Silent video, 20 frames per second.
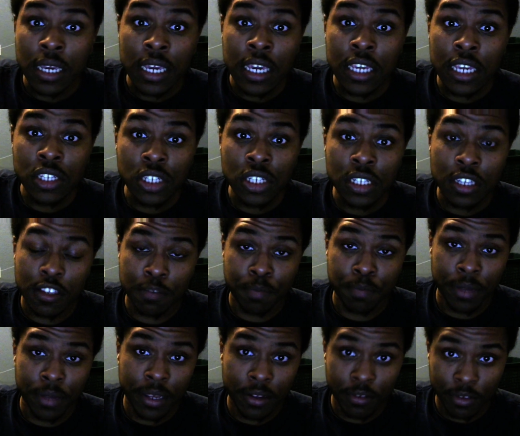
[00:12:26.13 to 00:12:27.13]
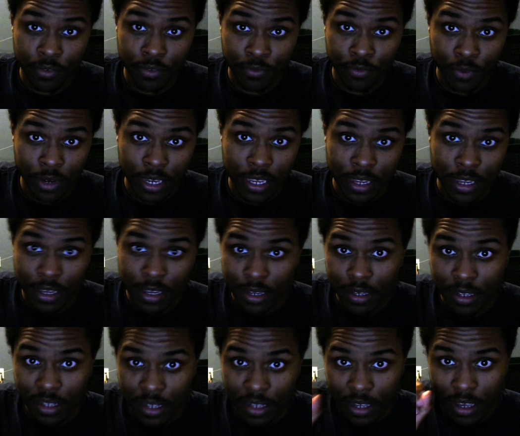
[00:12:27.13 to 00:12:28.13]
should display those freaking
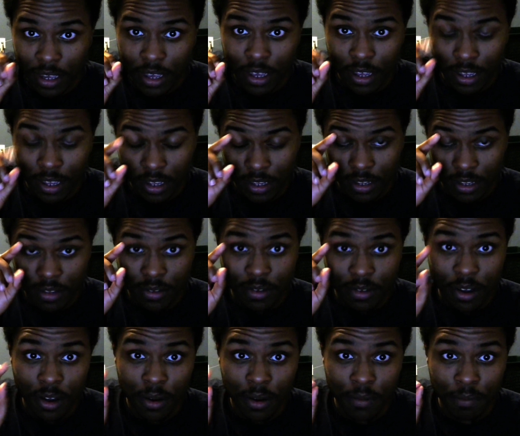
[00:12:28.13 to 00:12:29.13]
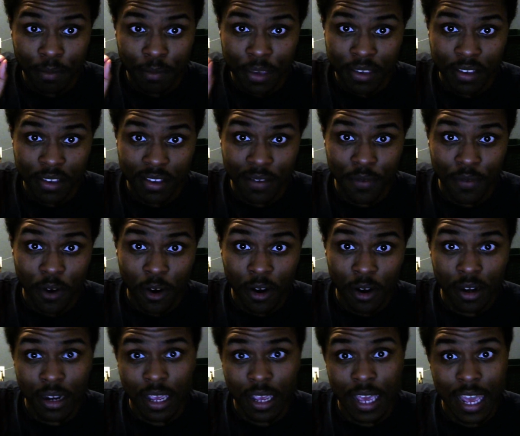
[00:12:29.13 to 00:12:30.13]
pieces of
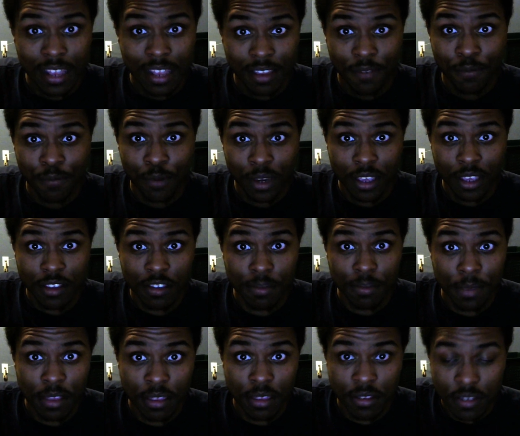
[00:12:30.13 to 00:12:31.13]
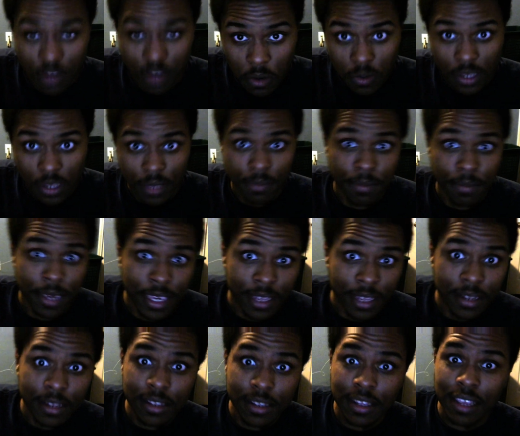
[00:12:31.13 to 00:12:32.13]
art at the freaking Smithsonian, man.
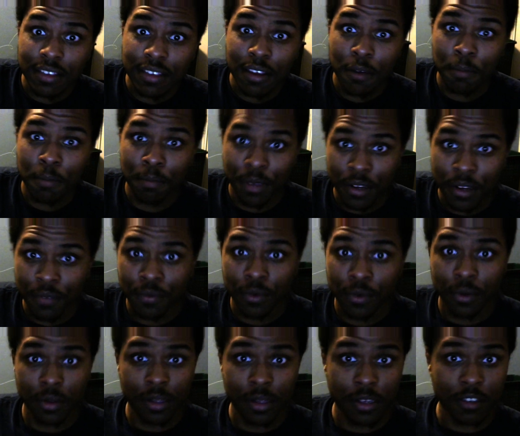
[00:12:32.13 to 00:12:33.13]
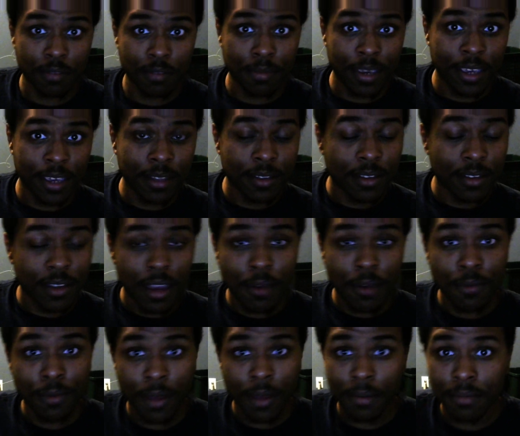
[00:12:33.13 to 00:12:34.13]
That's how beautiful it looks, man.
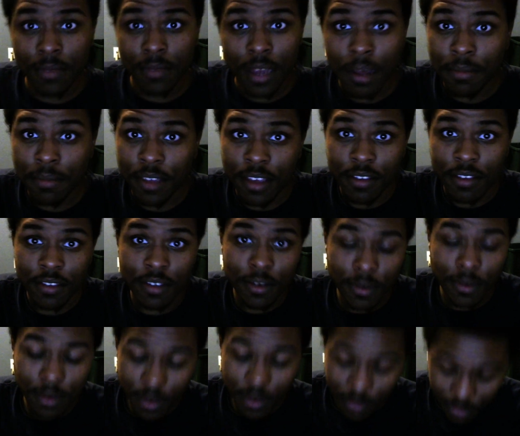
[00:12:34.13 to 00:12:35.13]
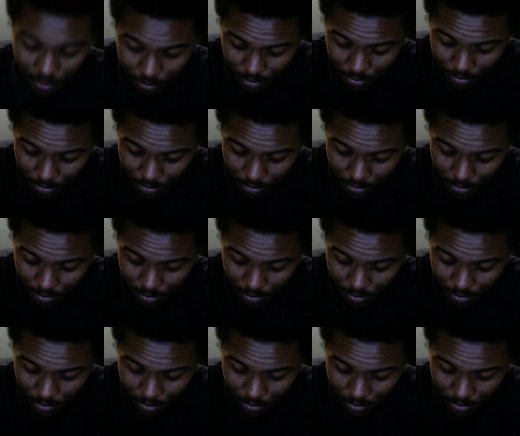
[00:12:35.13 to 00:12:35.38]
I'm dead serious. But